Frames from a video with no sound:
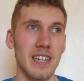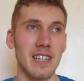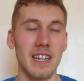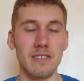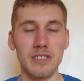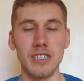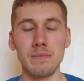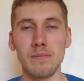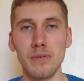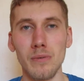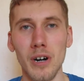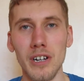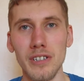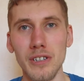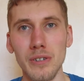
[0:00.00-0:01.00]
a little simple
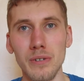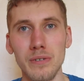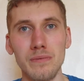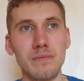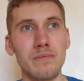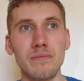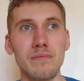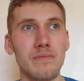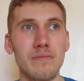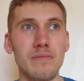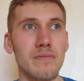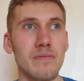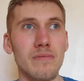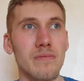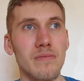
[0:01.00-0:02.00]
one.
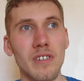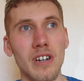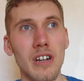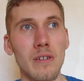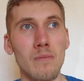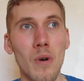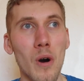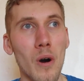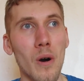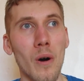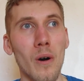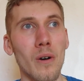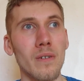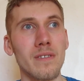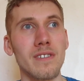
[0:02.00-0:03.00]
You know, the
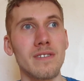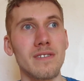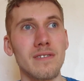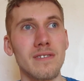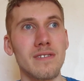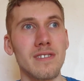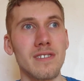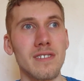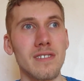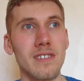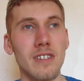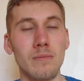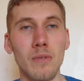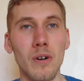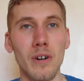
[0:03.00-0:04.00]

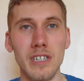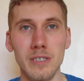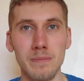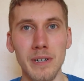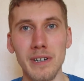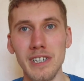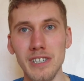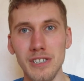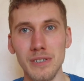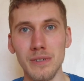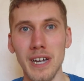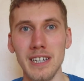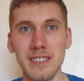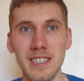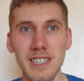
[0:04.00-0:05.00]
more experience you
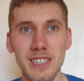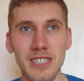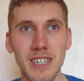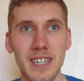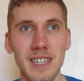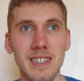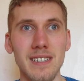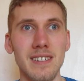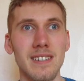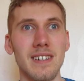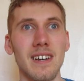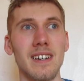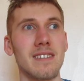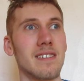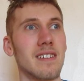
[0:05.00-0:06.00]
get teaching,
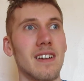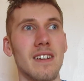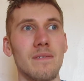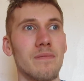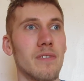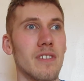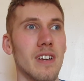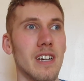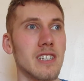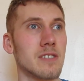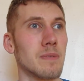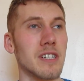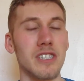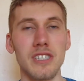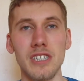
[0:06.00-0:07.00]
like
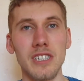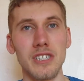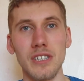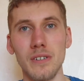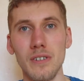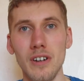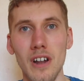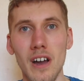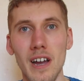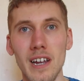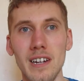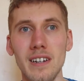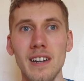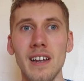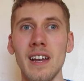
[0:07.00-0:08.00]
especially teaching
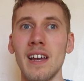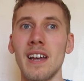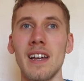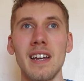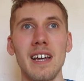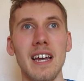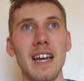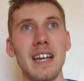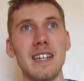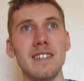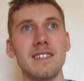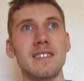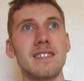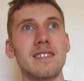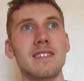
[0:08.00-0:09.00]
online,
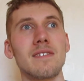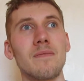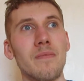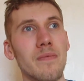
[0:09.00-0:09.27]
is